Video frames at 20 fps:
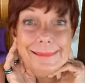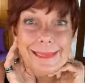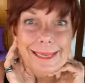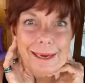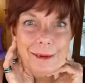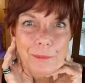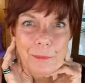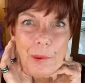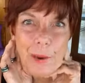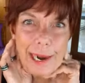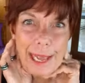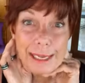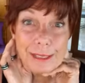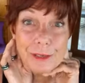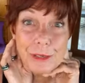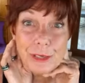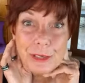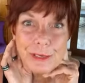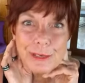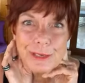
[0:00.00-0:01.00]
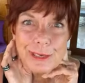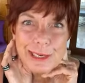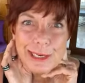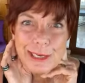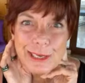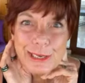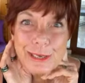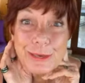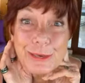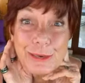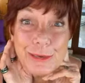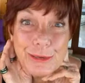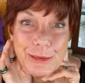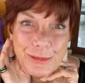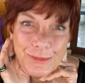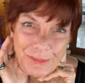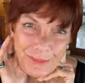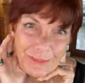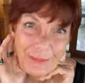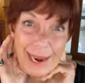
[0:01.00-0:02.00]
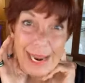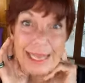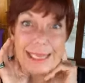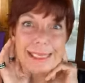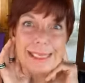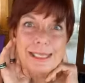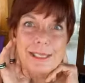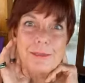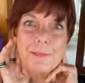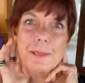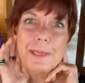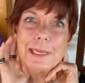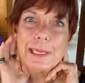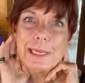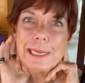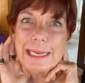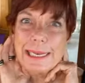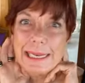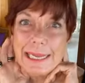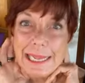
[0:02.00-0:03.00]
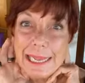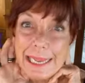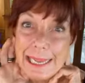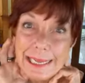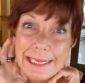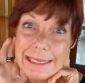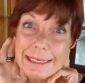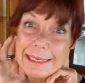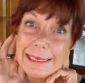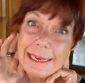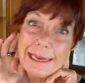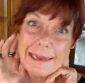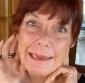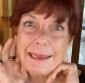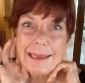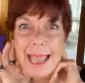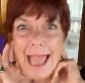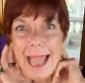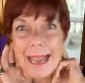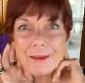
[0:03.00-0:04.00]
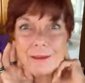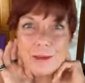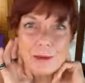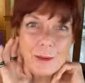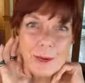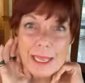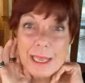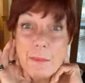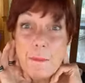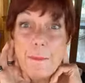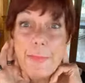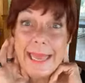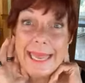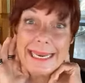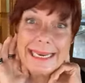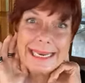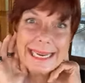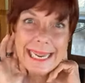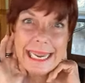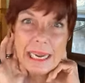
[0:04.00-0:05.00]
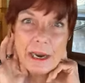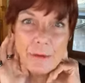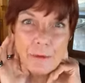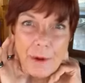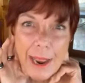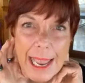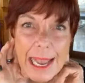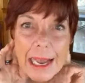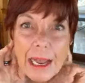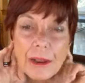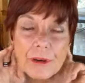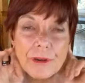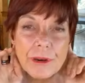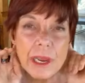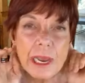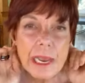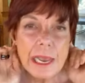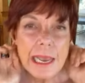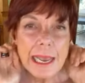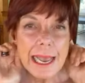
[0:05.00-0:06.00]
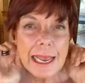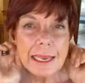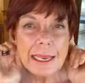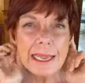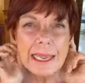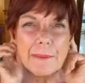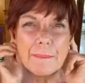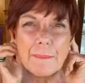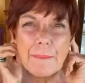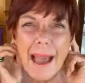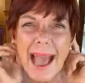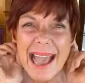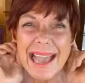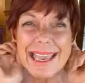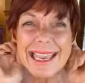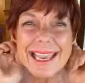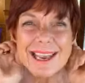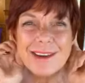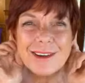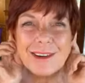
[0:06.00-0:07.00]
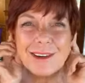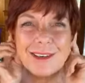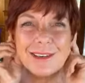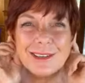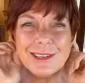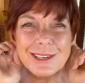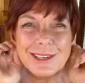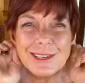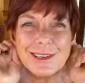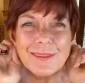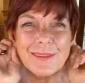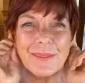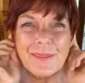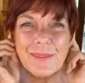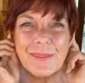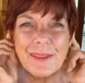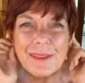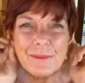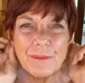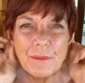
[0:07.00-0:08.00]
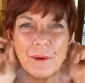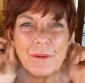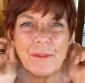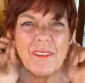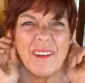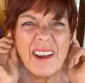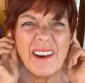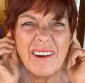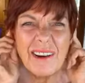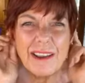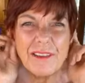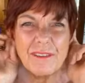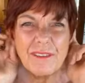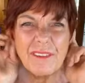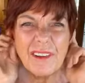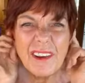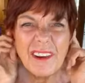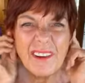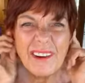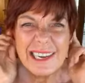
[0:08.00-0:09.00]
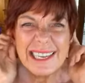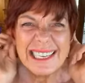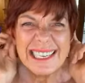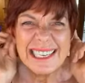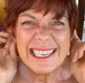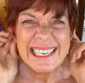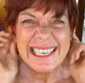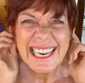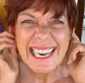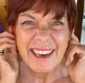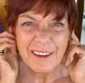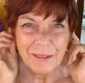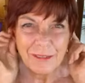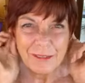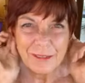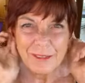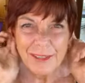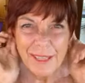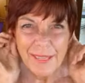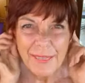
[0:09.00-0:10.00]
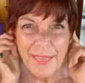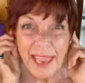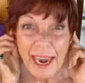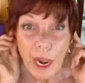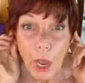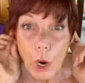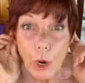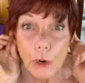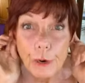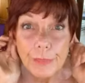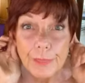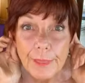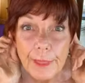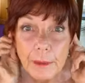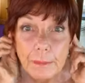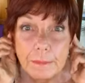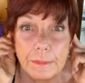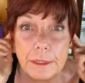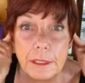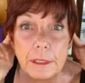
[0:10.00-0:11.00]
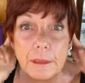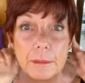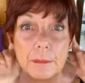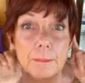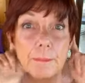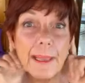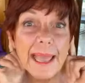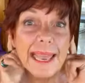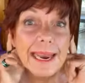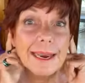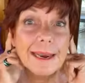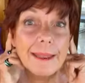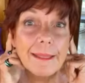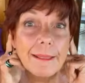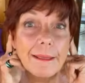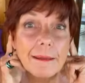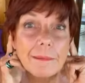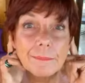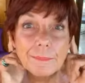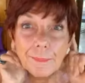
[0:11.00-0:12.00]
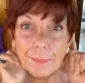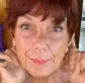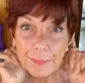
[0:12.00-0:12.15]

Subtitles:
in what I choose to do, flexible in actually bending around, my ears were very, very stiff and it hurt them to bend them.